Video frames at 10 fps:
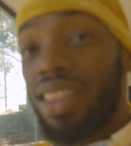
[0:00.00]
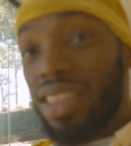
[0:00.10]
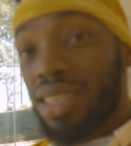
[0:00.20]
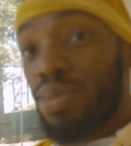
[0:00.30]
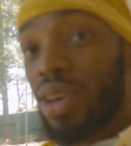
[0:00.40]

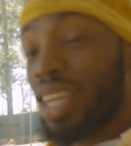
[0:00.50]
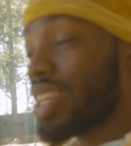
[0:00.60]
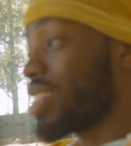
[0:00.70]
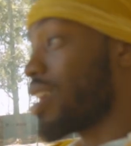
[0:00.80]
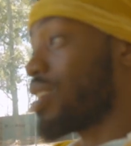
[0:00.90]
this
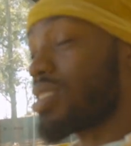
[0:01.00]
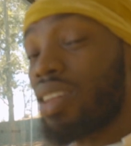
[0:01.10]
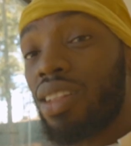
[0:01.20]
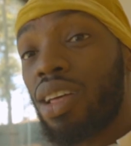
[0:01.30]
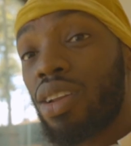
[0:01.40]
morning there was
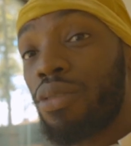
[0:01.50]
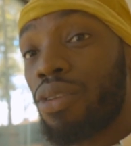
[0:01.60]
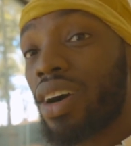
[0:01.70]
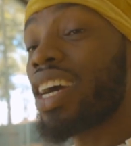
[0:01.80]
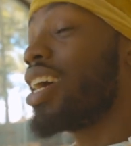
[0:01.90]
a lot of
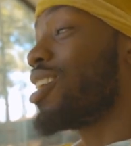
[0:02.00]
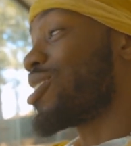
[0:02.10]
fog,